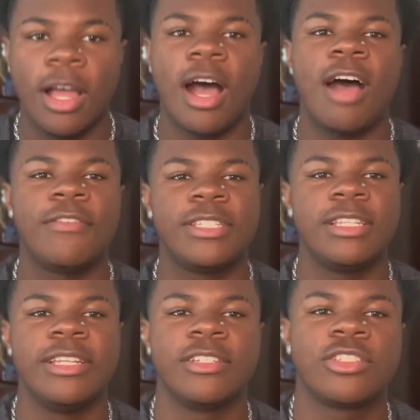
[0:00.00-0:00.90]

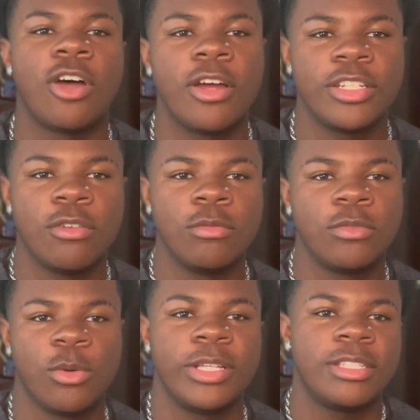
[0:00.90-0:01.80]
Obviously to start your
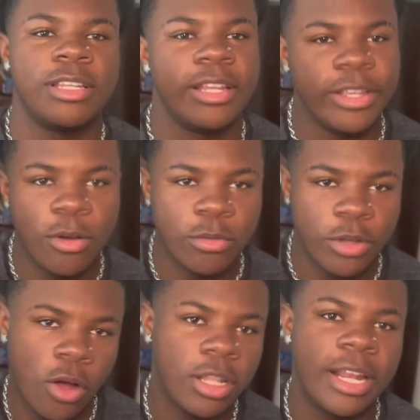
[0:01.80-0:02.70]
twisting
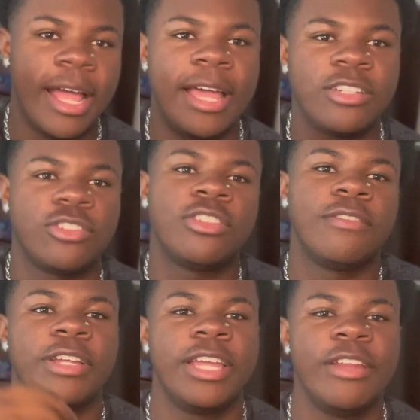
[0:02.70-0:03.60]
and all of that extra
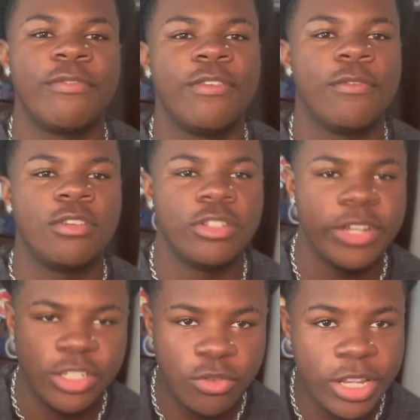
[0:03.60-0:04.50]
stuff to get the freeform
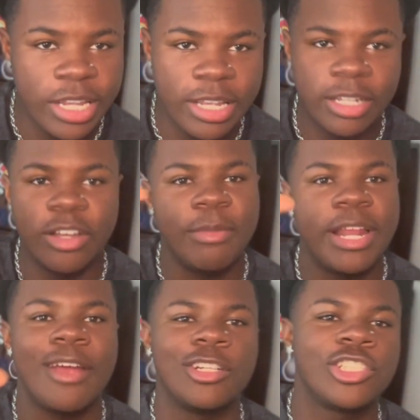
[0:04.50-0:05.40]
dreads, you need a little bit
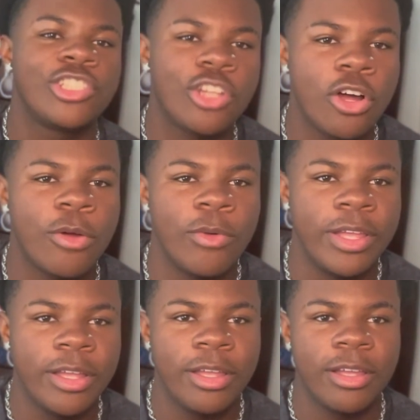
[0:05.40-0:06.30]
of hair to start
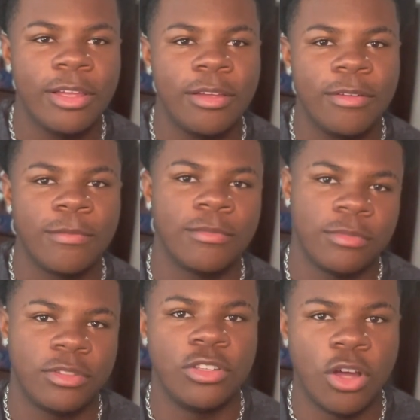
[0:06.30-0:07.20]
with,
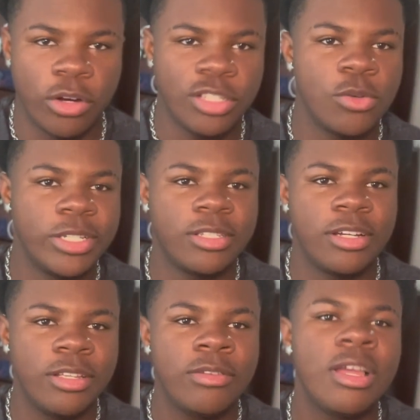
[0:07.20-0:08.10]
you know, the twist
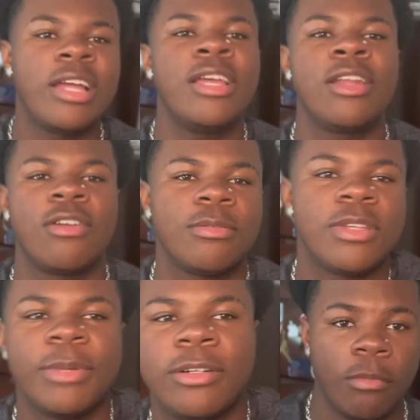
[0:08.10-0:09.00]
up. Y'all know what I'm
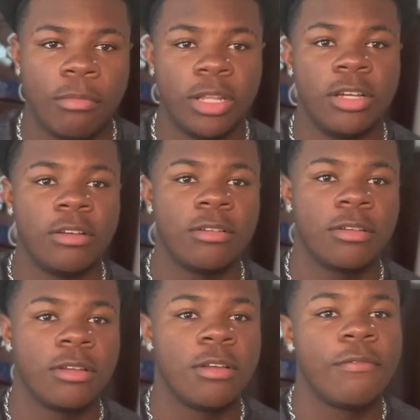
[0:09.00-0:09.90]
talking about. But look,
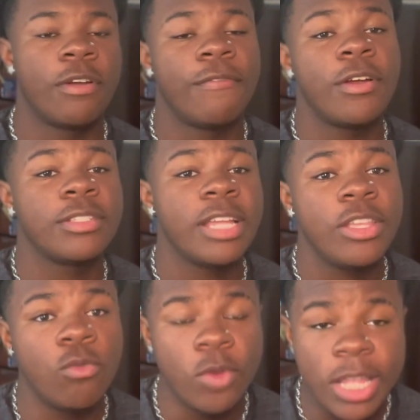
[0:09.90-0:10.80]
for the first
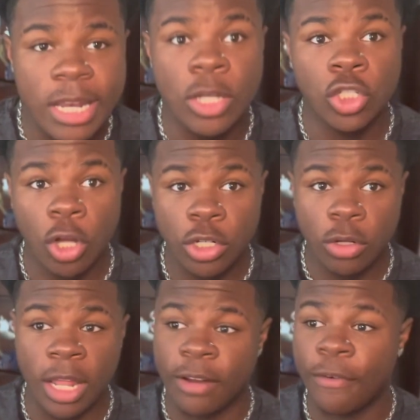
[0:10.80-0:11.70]
thing you need to start
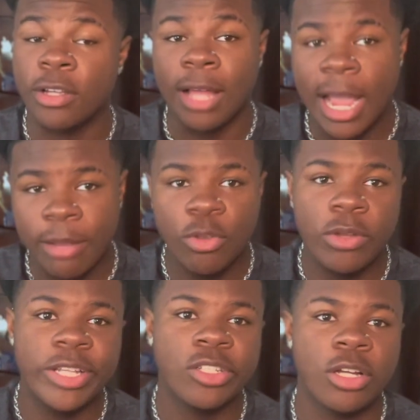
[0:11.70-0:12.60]
your, like the first item you
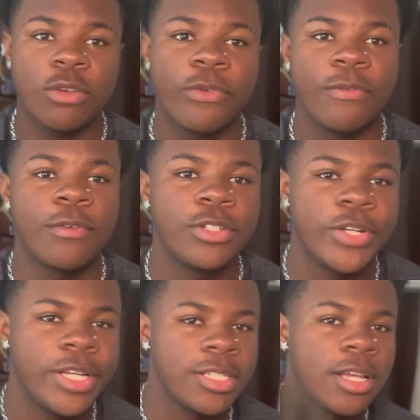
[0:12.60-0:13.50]
need to start your freeform
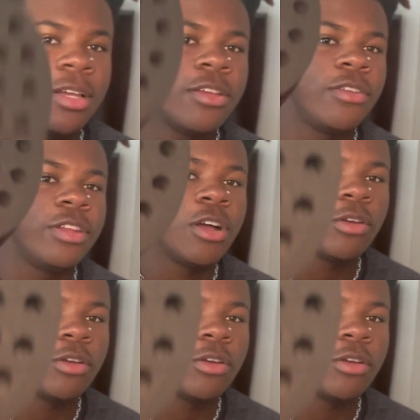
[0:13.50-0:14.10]
dreads, you need to go